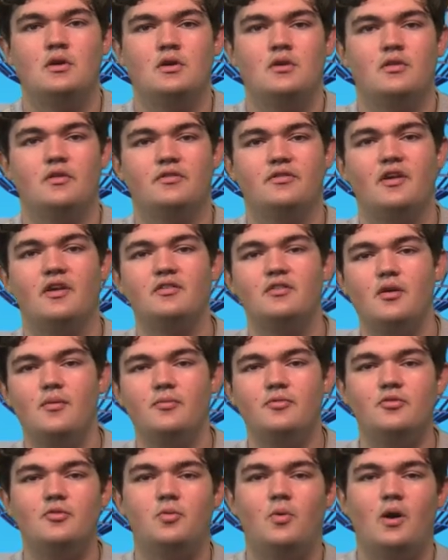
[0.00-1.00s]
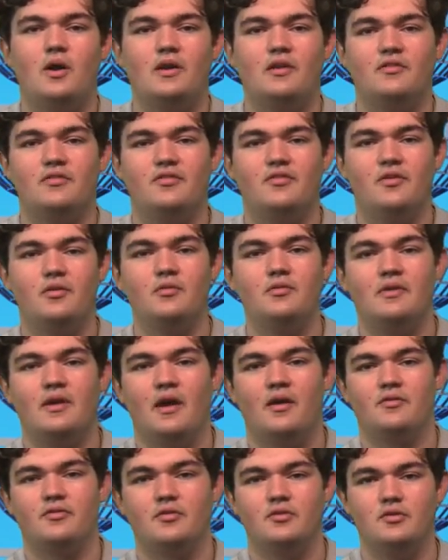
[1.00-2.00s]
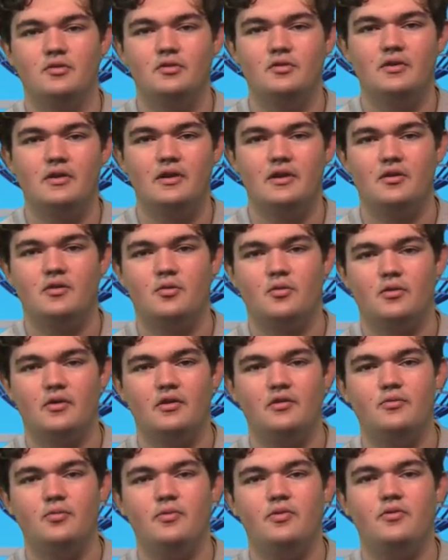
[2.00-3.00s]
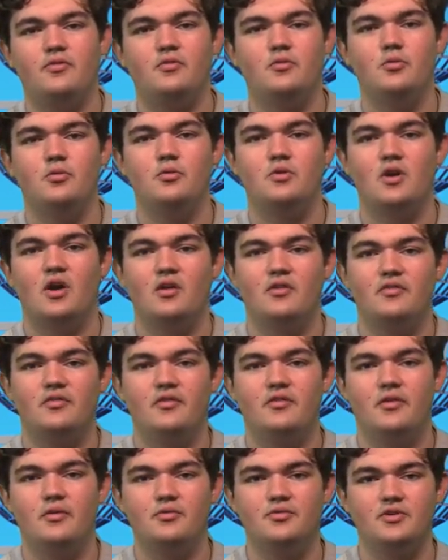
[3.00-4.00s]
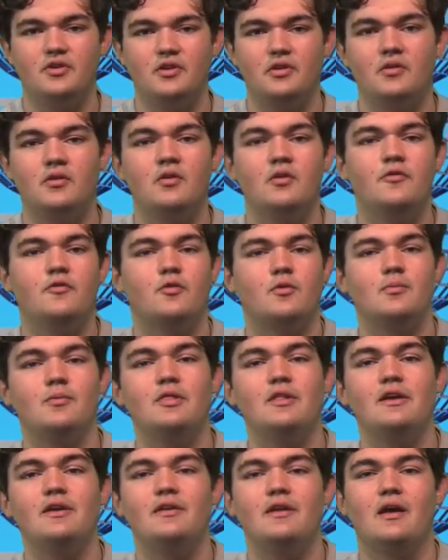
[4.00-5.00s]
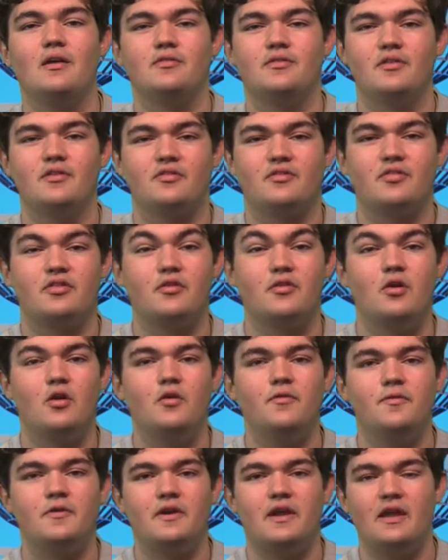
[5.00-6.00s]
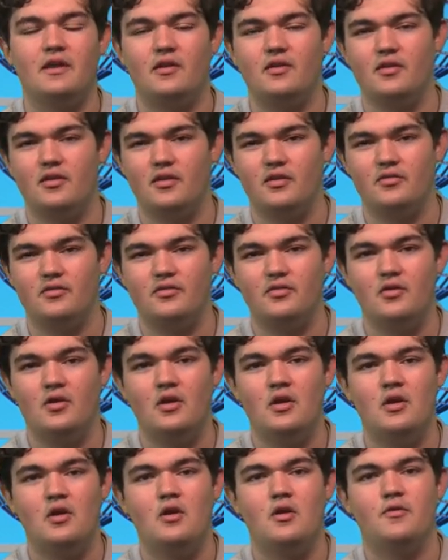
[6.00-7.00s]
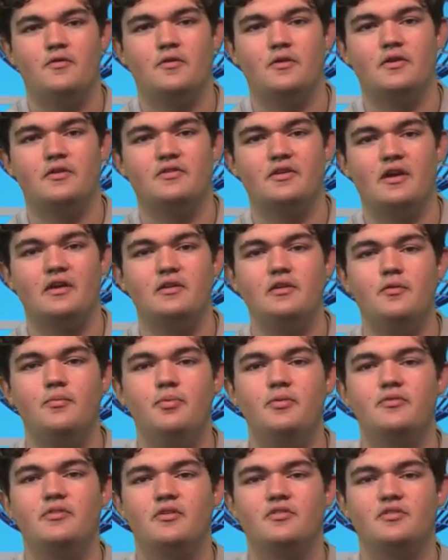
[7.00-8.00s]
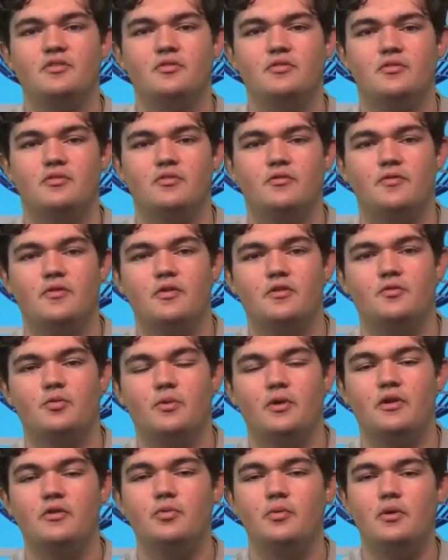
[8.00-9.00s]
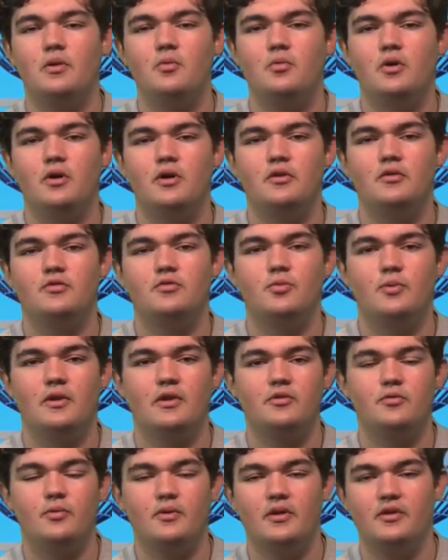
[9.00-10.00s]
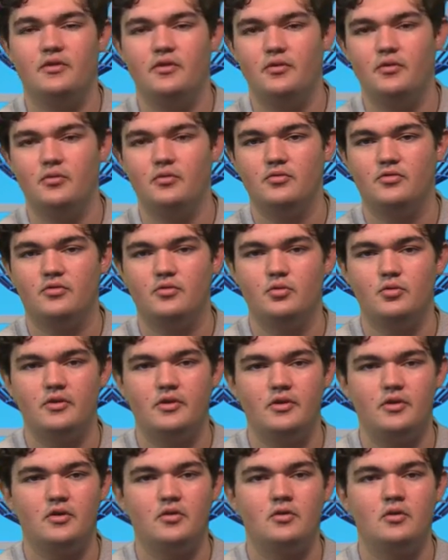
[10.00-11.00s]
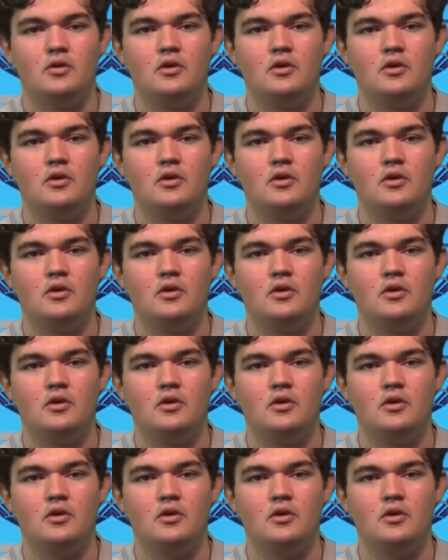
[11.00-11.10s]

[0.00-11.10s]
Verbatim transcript: The St. Thomas Aquinas Student Council, in accordance with the school constitution, formally announces the call for candidates for executive positions for the 2021-2022 school year.